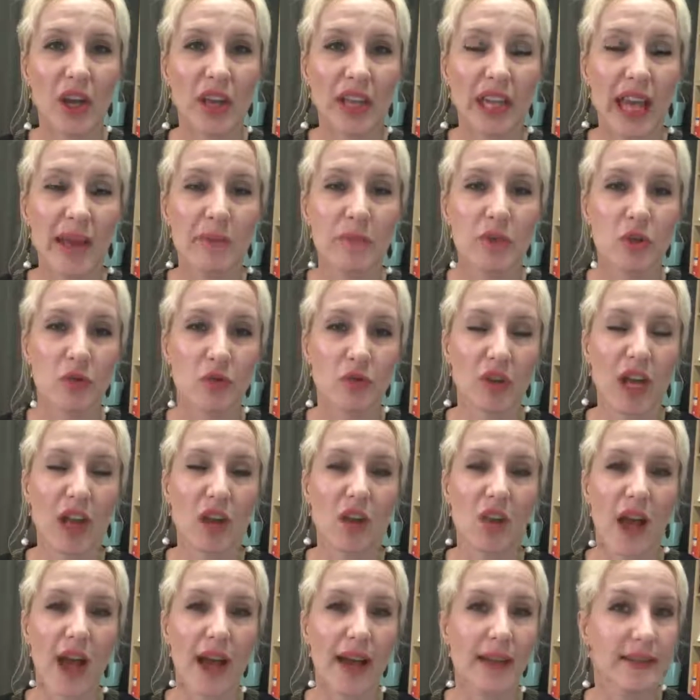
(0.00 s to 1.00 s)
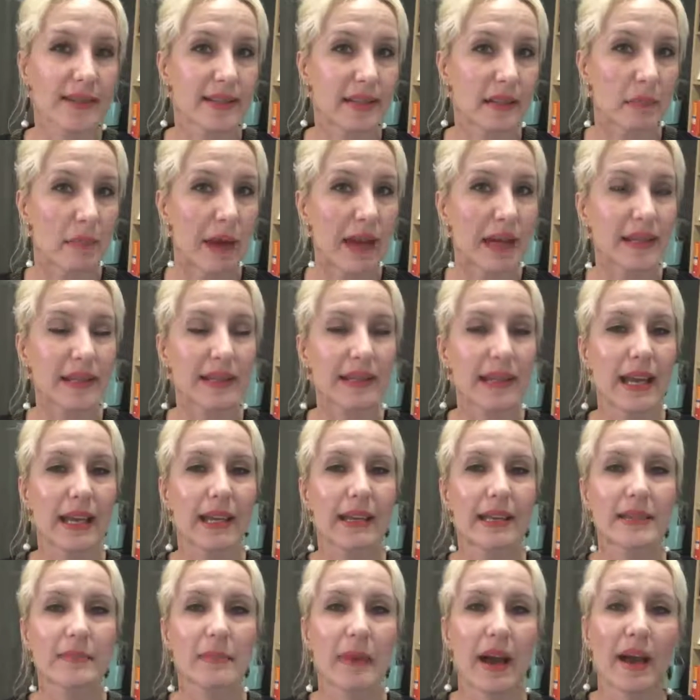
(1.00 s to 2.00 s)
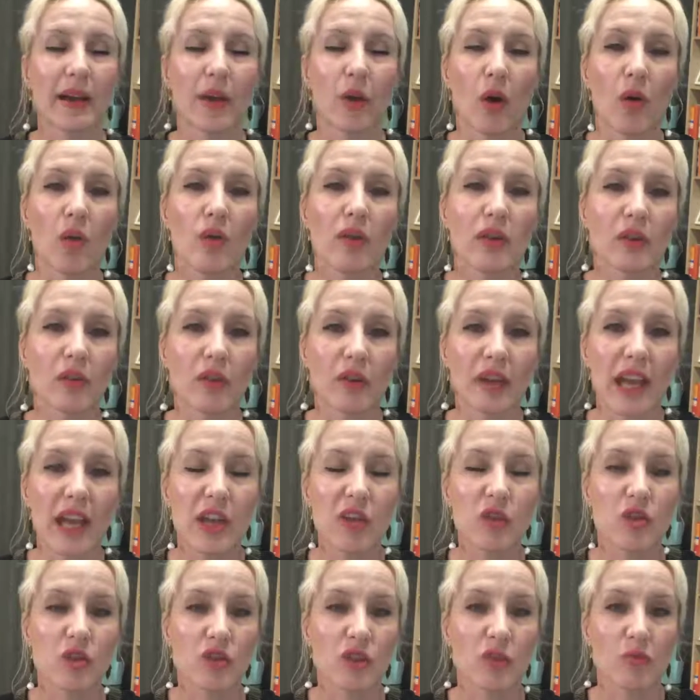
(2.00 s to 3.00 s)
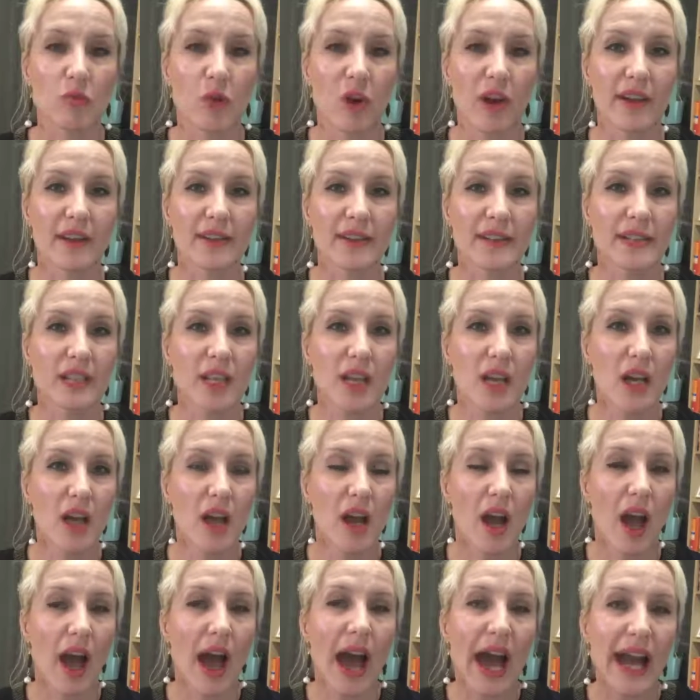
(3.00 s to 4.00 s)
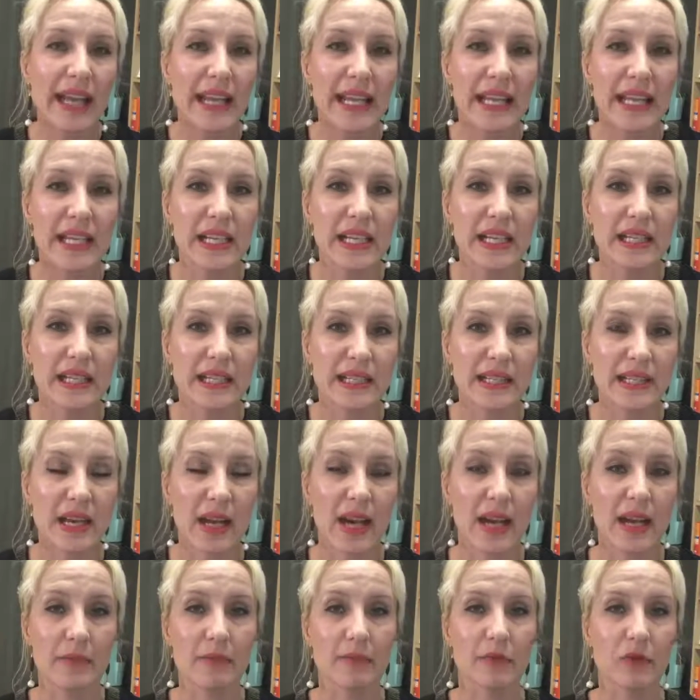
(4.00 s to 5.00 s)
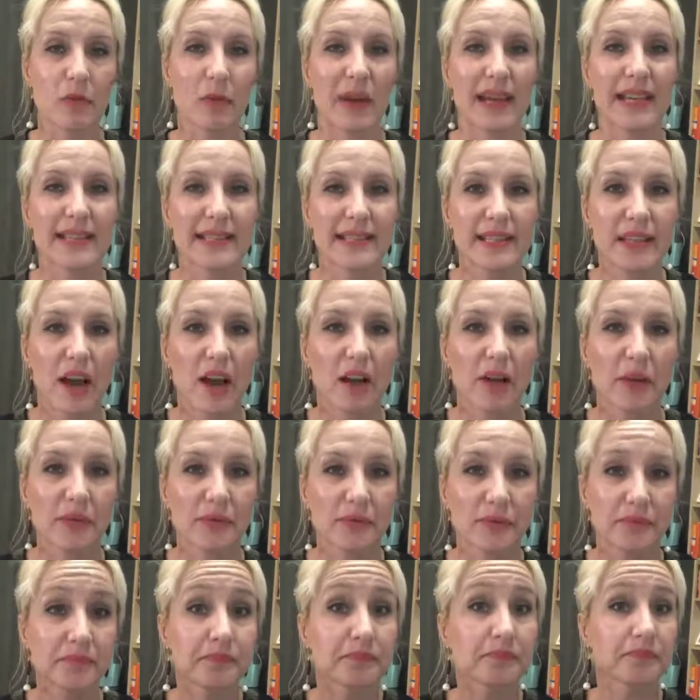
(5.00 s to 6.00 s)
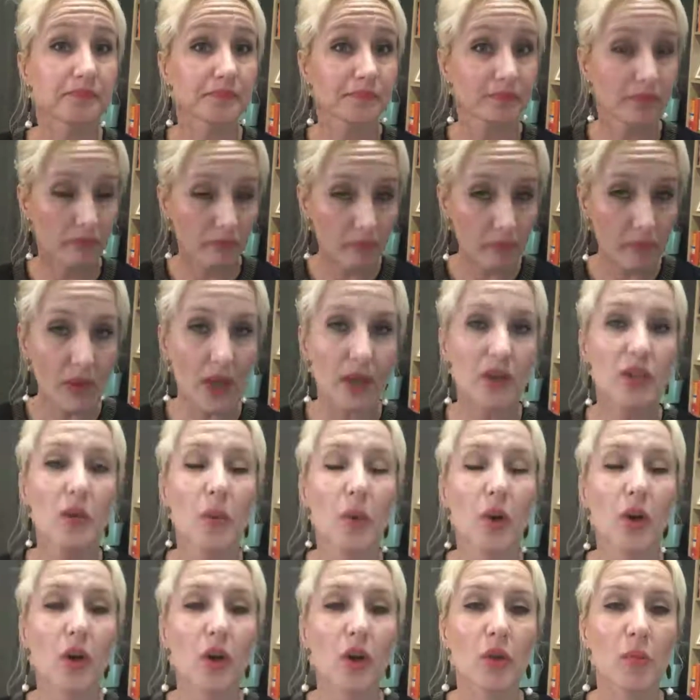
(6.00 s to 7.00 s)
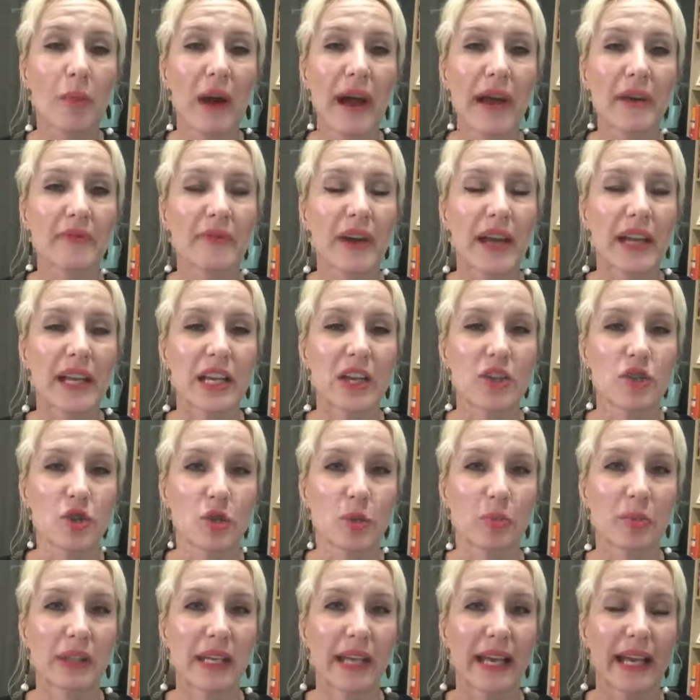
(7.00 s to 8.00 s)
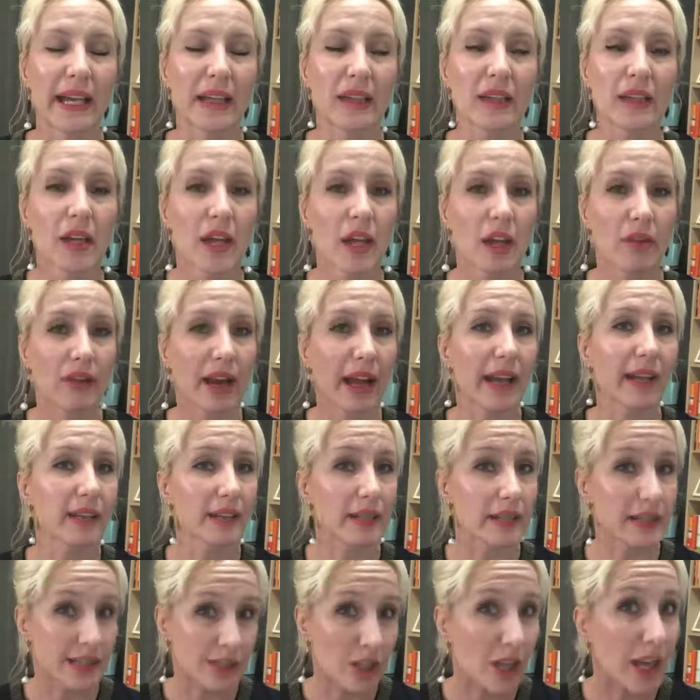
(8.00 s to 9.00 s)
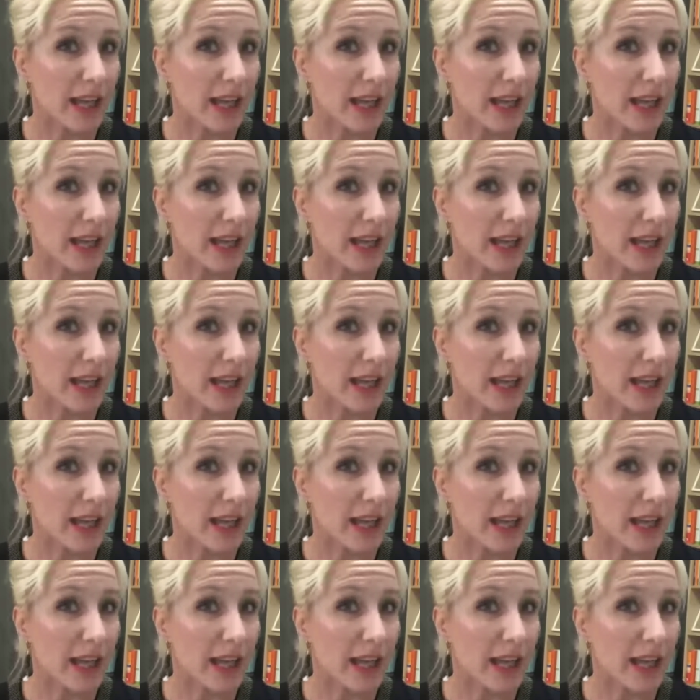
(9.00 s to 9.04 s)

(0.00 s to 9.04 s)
came to realize, and Money Date is my own creation, was I needed the time for myself to work on my financial plan, right?